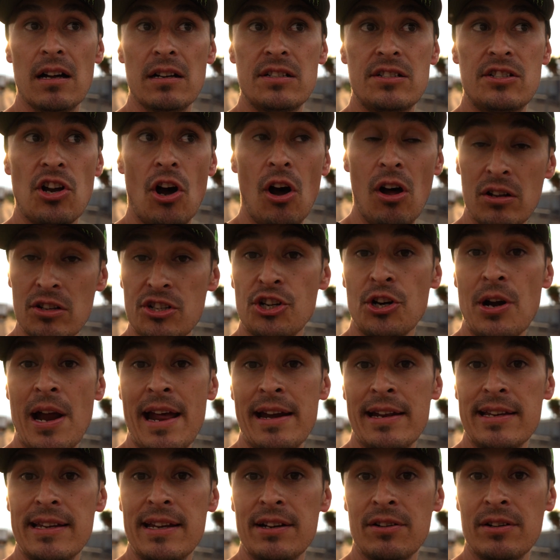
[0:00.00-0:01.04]
tall
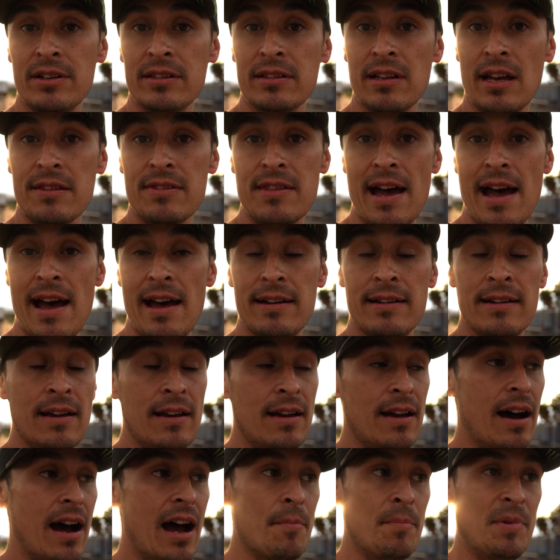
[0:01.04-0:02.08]
tranny gearing like
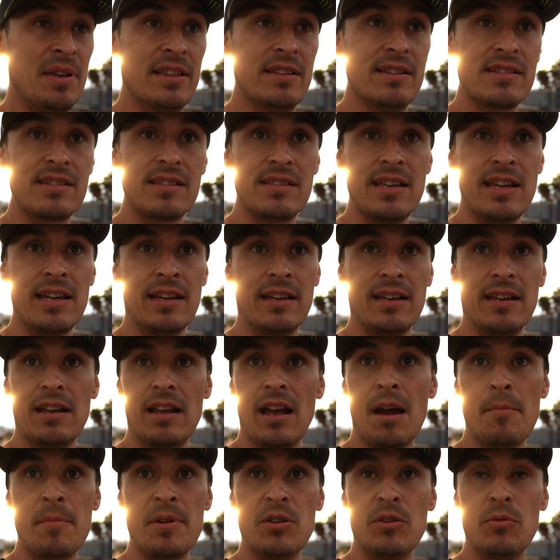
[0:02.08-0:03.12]
that, I mean, this thing,
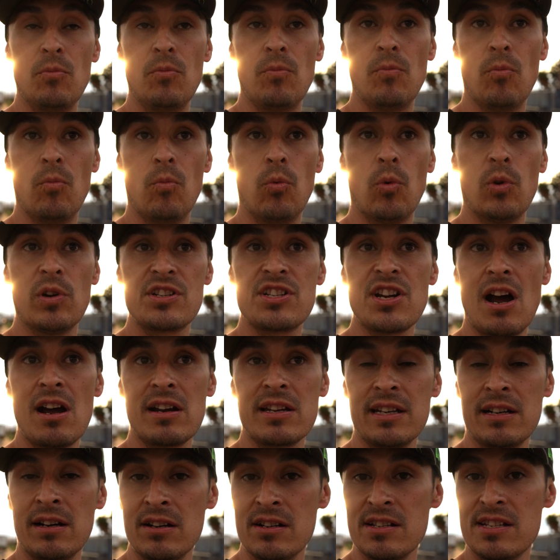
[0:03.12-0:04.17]
I mean, we're
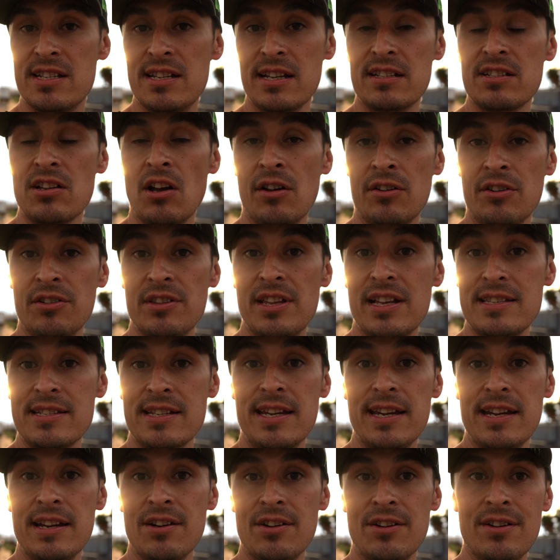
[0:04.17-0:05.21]
talking on a 600 that's
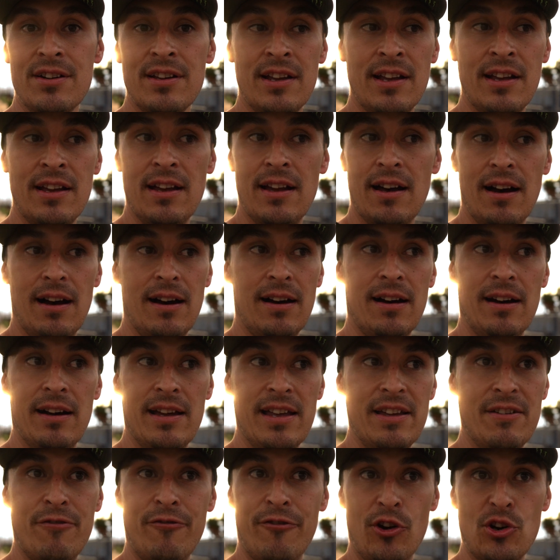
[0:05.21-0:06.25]
geared
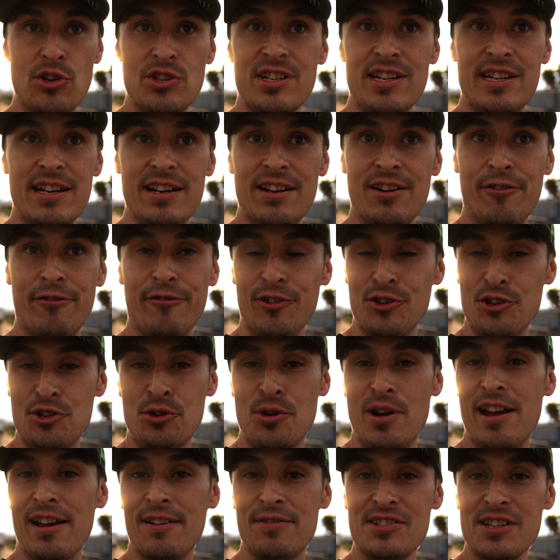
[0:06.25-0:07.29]
in first gear for
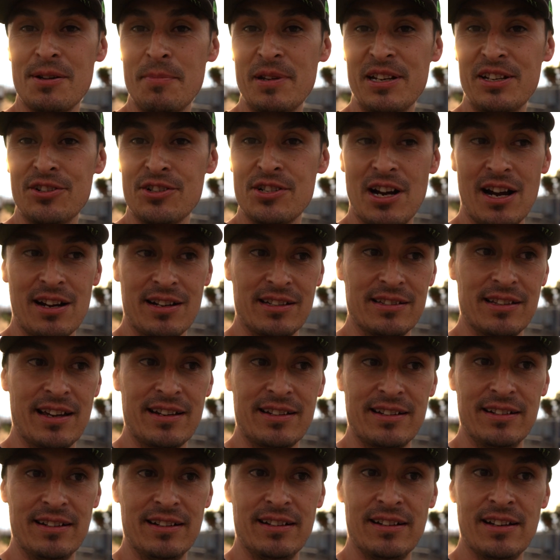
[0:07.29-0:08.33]
drifts. I mean, you're talking
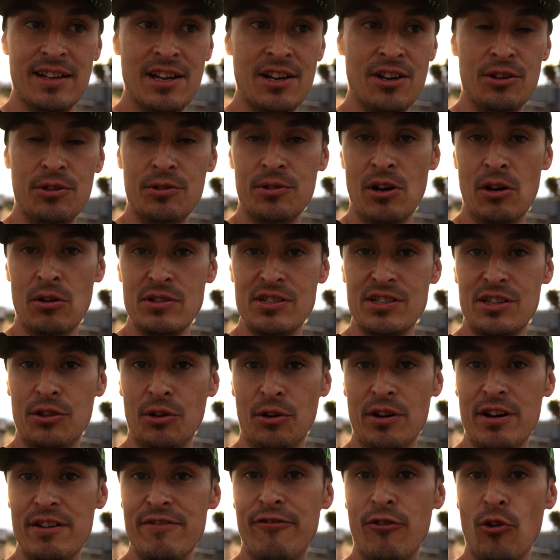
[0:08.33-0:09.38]
like a, who knows,
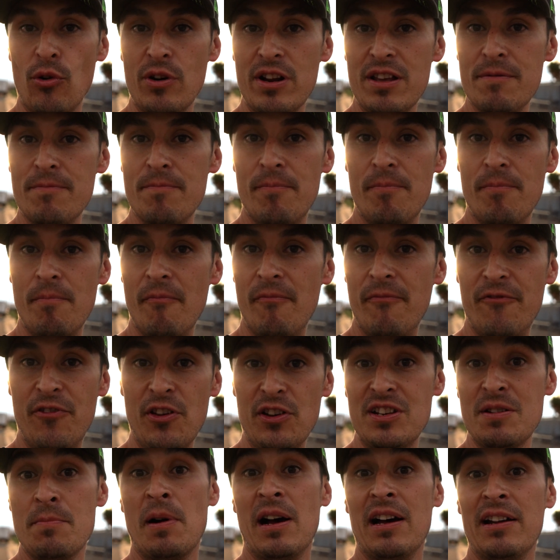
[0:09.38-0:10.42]
30, 40,
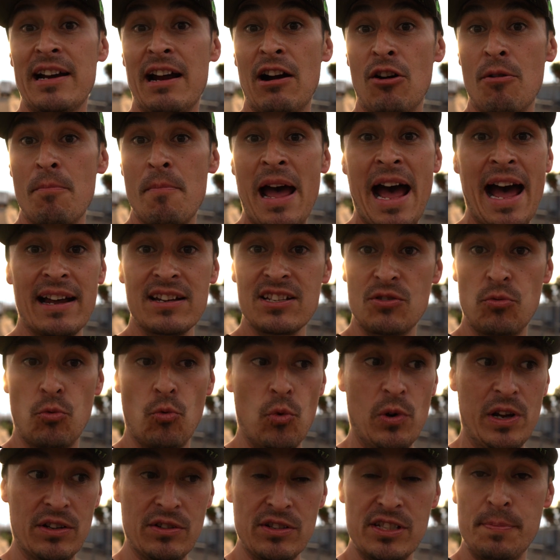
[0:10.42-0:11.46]
50 mile an hour max
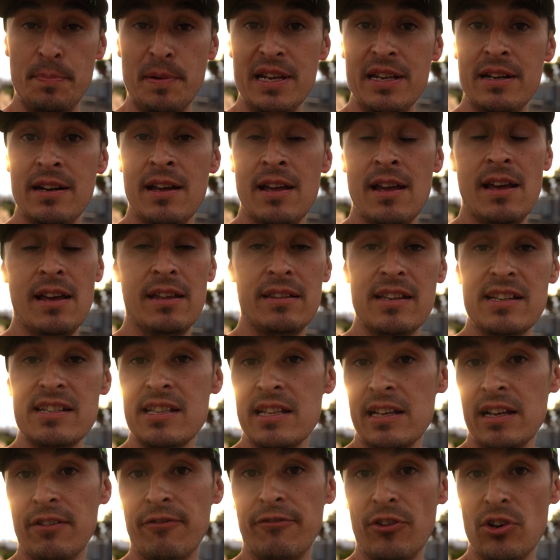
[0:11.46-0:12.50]
wheel speed. This
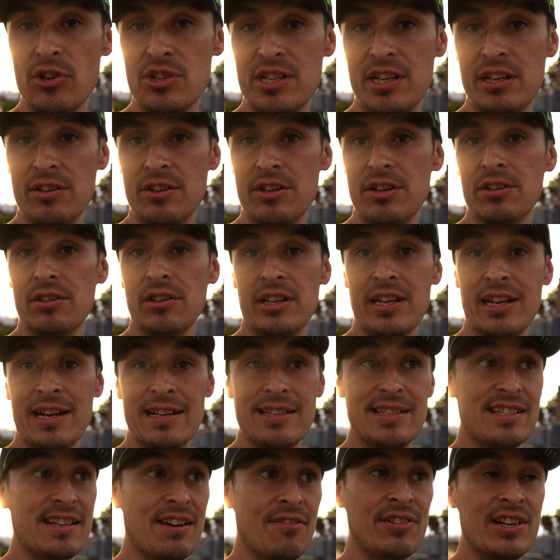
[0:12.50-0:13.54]
thing in first gear, you're looking
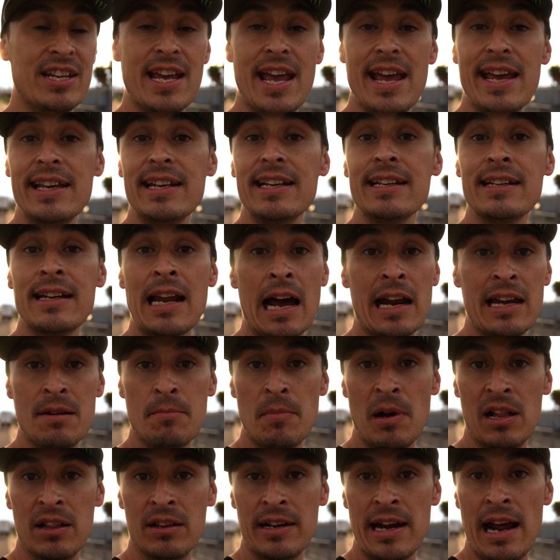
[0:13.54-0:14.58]
at 70, 80, 90
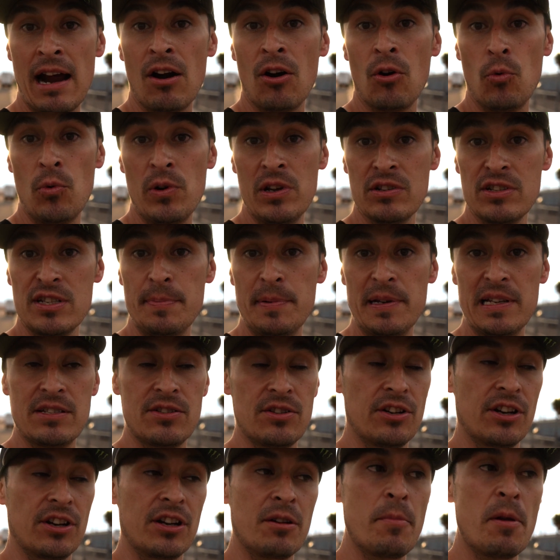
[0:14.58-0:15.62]
mile an hour wheel speed.
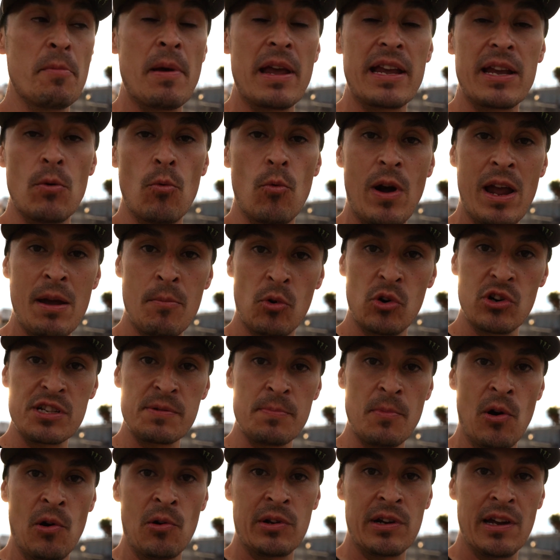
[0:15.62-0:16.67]
So you're gonna be making way more
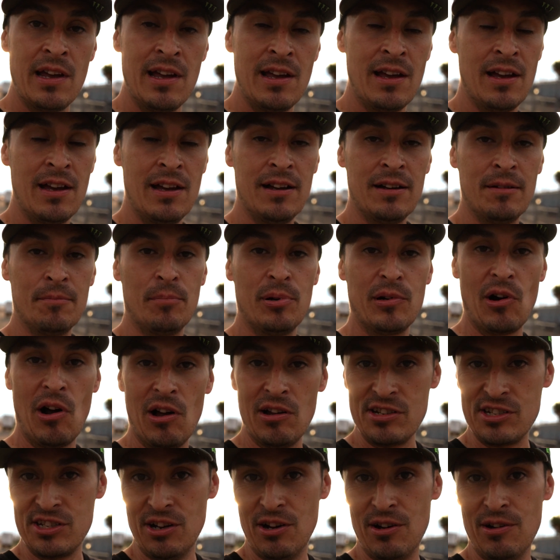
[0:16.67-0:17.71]
smoke, but
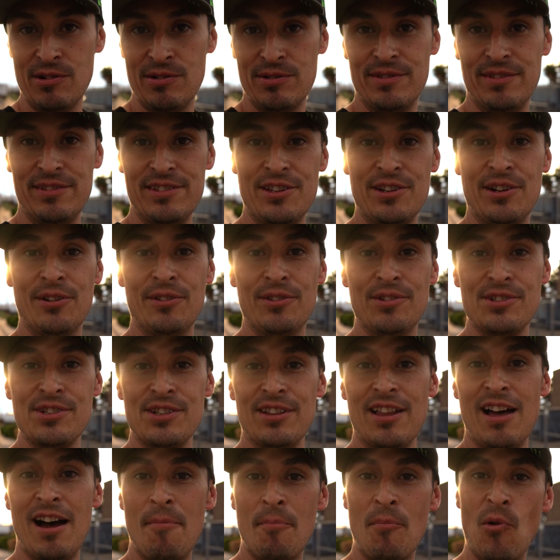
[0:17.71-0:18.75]
also, you know, there's a
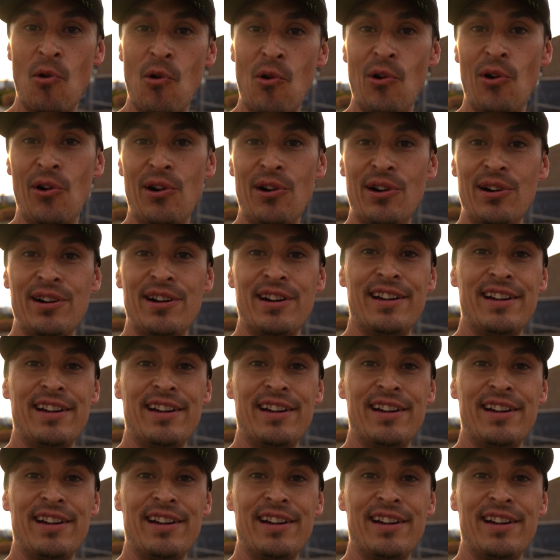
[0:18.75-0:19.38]
lot more,